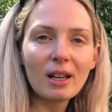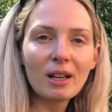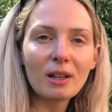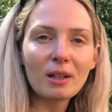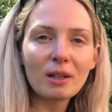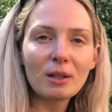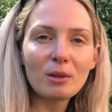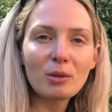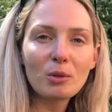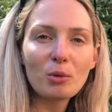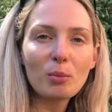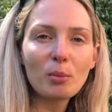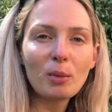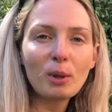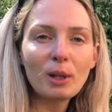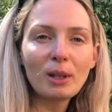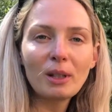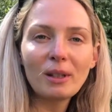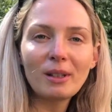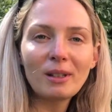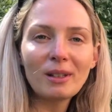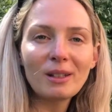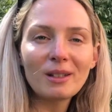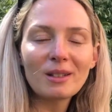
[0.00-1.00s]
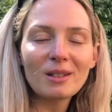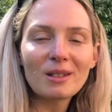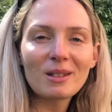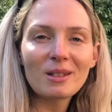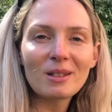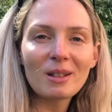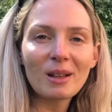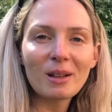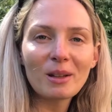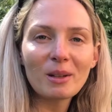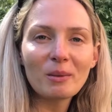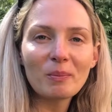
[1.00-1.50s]
To me,
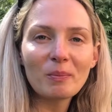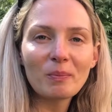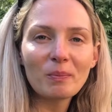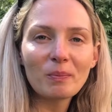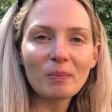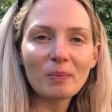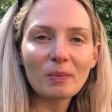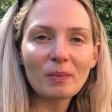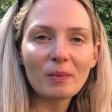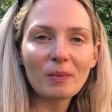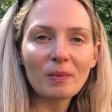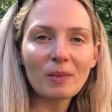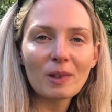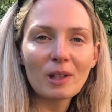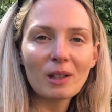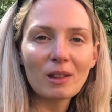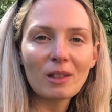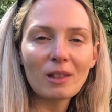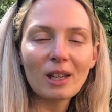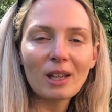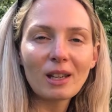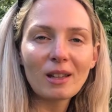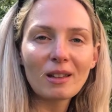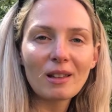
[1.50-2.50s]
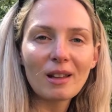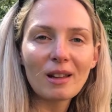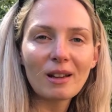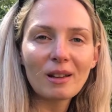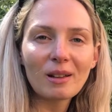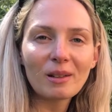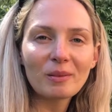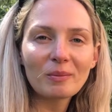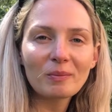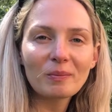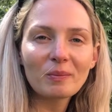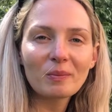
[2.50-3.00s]
it's the thing
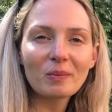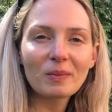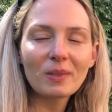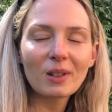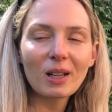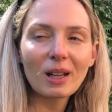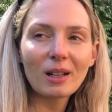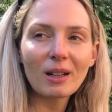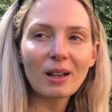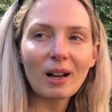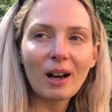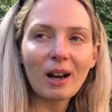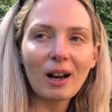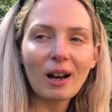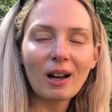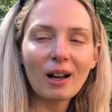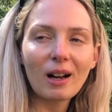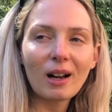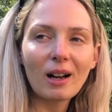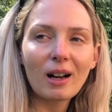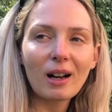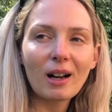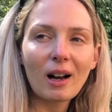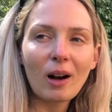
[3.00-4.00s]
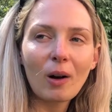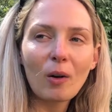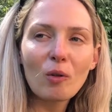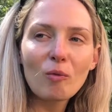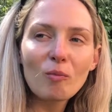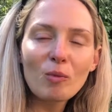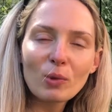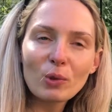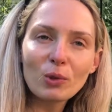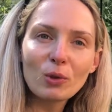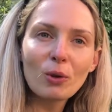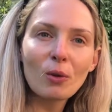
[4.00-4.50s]
that I
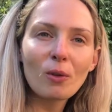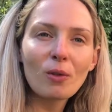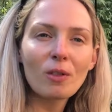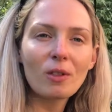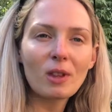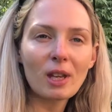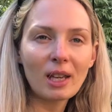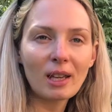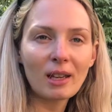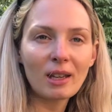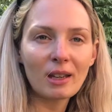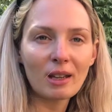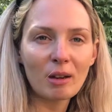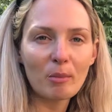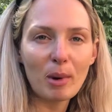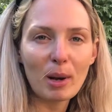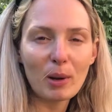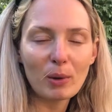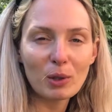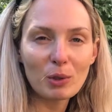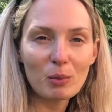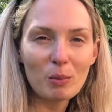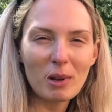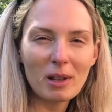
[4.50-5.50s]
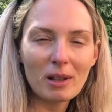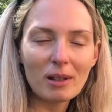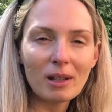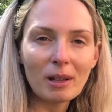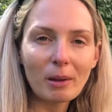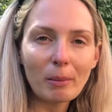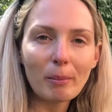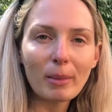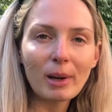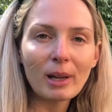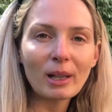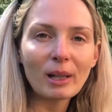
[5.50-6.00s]
almost don't think about
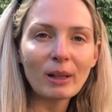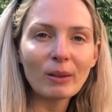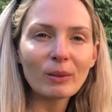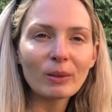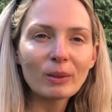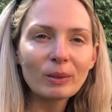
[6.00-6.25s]
spending money